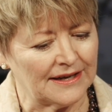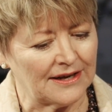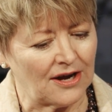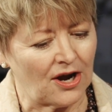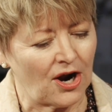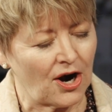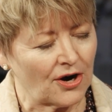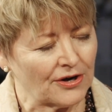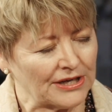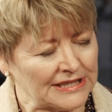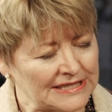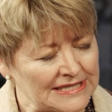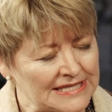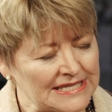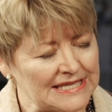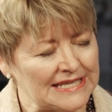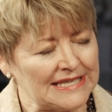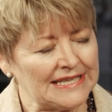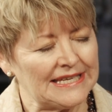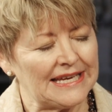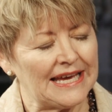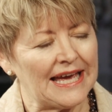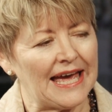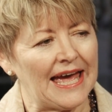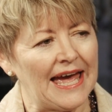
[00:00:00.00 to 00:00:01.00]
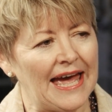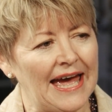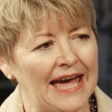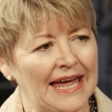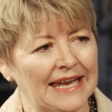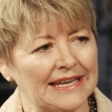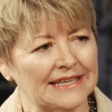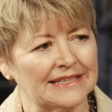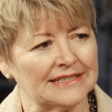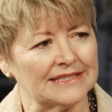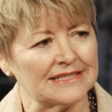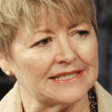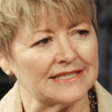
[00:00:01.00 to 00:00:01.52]
R&D
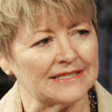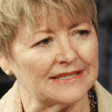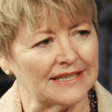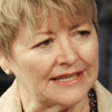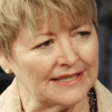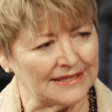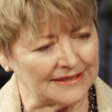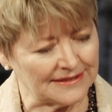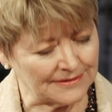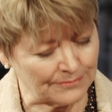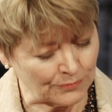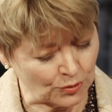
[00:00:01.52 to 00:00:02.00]
and in